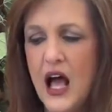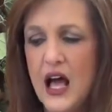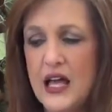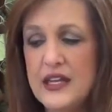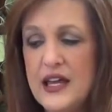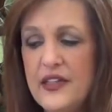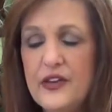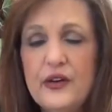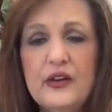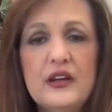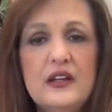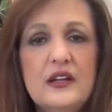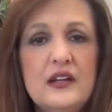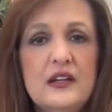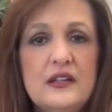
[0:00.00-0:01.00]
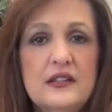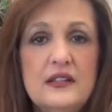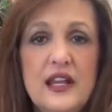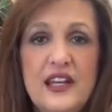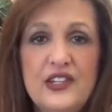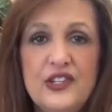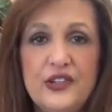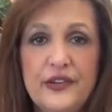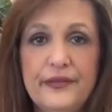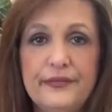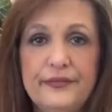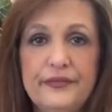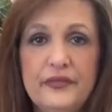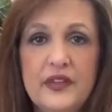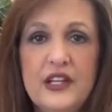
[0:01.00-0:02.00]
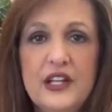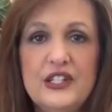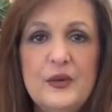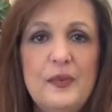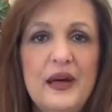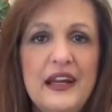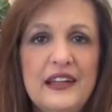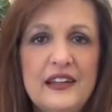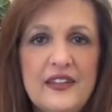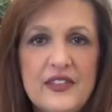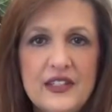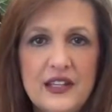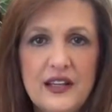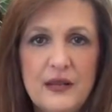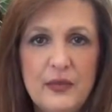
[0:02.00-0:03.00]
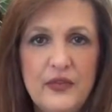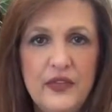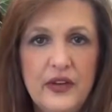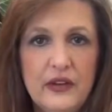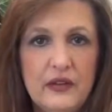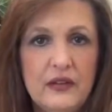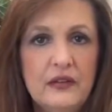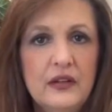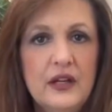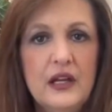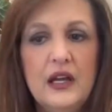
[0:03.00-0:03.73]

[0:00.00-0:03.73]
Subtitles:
Another is nature. Depending on the time of year,